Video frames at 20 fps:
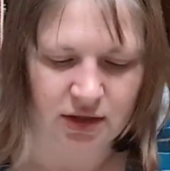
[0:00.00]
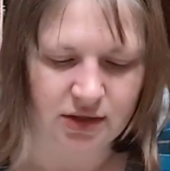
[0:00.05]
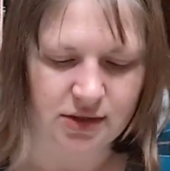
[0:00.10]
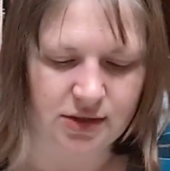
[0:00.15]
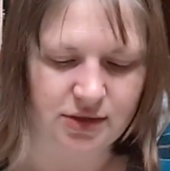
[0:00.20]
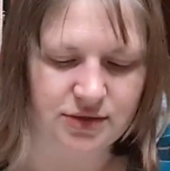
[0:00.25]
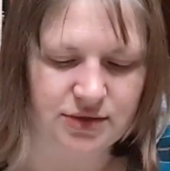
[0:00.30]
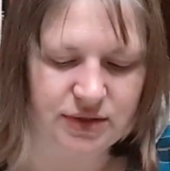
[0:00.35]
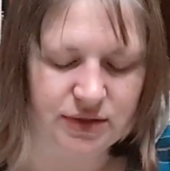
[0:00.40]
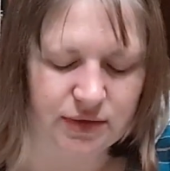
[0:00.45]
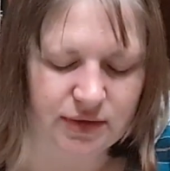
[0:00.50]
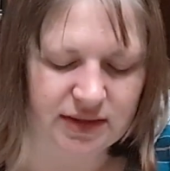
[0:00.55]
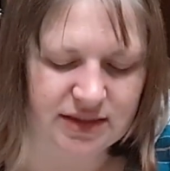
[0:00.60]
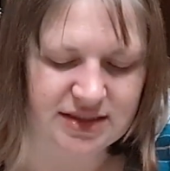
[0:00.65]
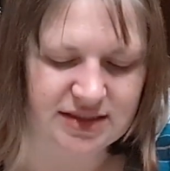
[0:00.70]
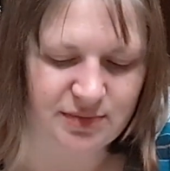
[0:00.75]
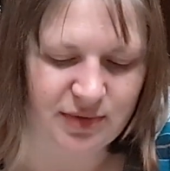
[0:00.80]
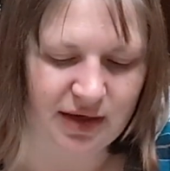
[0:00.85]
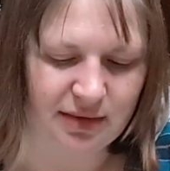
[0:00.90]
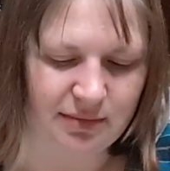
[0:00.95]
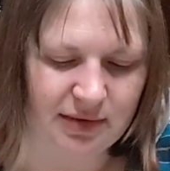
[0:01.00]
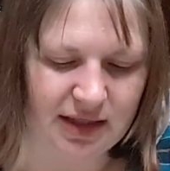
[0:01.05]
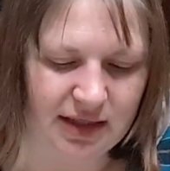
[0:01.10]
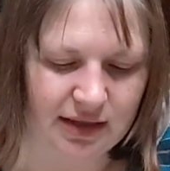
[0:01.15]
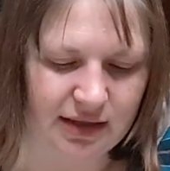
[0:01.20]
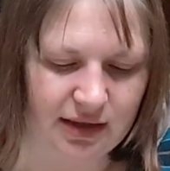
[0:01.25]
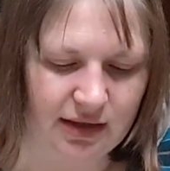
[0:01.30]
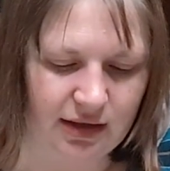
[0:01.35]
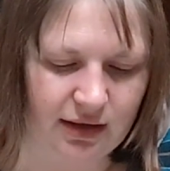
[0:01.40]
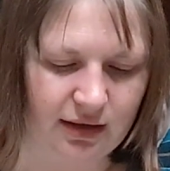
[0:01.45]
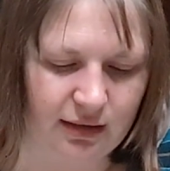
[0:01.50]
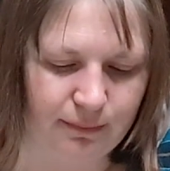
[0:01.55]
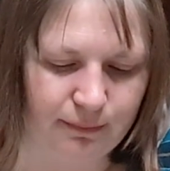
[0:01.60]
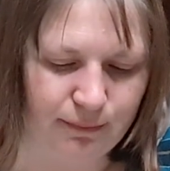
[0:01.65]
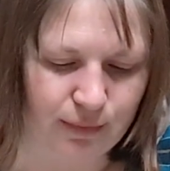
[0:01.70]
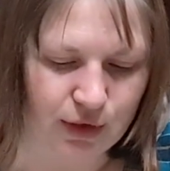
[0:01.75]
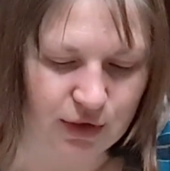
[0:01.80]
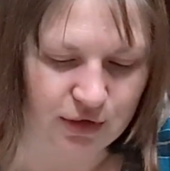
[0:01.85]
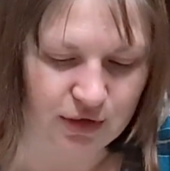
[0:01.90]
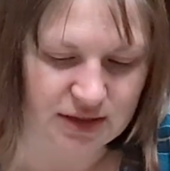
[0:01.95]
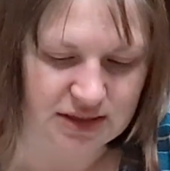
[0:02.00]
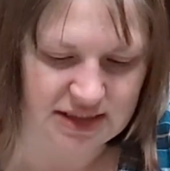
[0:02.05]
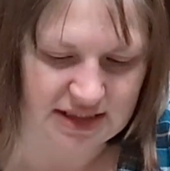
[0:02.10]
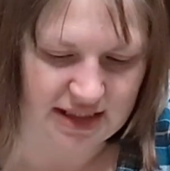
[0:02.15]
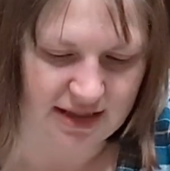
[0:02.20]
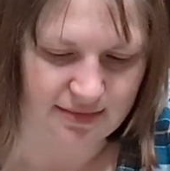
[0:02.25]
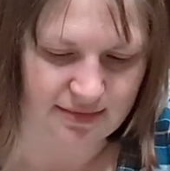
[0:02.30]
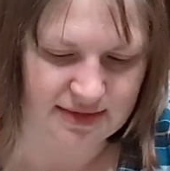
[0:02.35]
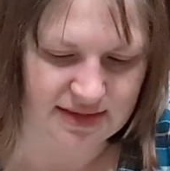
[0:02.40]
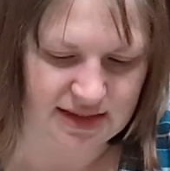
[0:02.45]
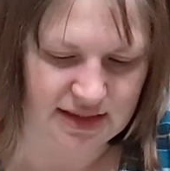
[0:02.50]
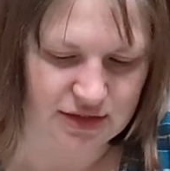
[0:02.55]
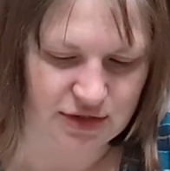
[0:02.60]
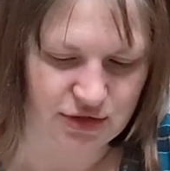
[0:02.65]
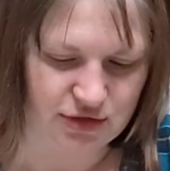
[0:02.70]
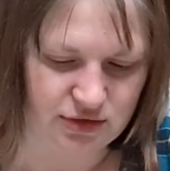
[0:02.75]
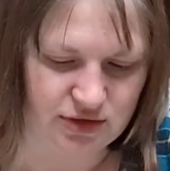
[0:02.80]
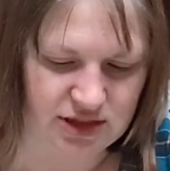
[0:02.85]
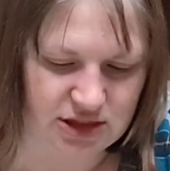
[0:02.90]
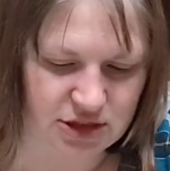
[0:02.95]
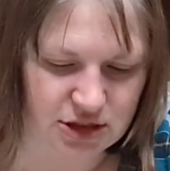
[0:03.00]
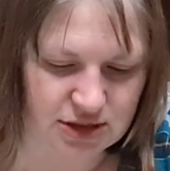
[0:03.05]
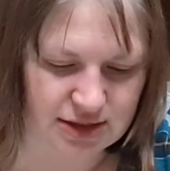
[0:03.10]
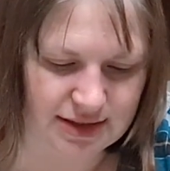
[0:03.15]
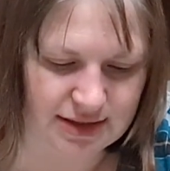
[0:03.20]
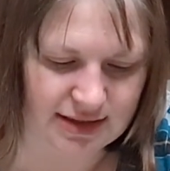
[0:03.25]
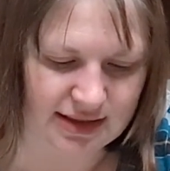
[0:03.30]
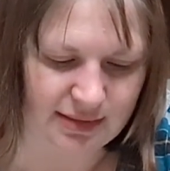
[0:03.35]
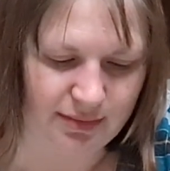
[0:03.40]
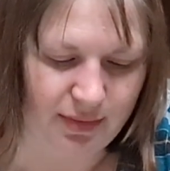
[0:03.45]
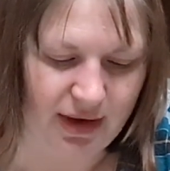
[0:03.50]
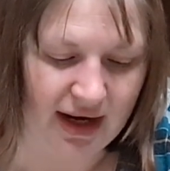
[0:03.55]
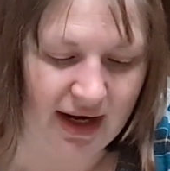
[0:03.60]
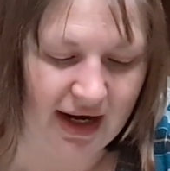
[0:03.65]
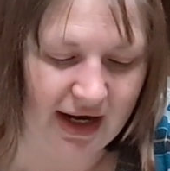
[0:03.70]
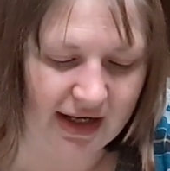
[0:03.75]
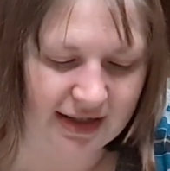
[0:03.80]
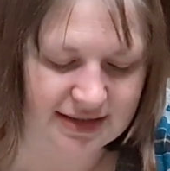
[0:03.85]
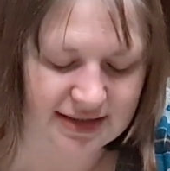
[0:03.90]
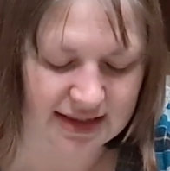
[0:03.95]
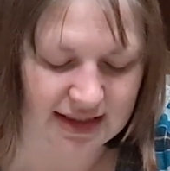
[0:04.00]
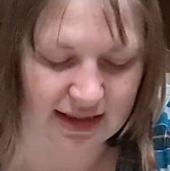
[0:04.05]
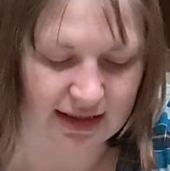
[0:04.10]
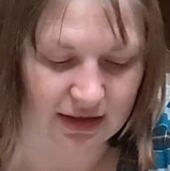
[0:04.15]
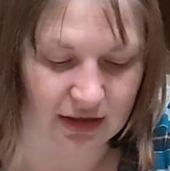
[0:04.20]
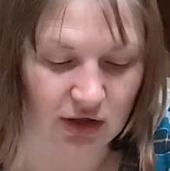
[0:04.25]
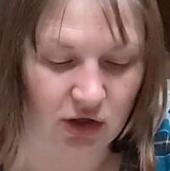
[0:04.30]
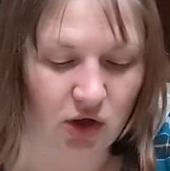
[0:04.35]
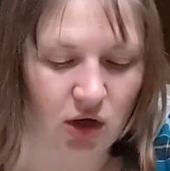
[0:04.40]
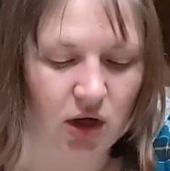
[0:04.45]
You do this by making murder attempts and judiciously passing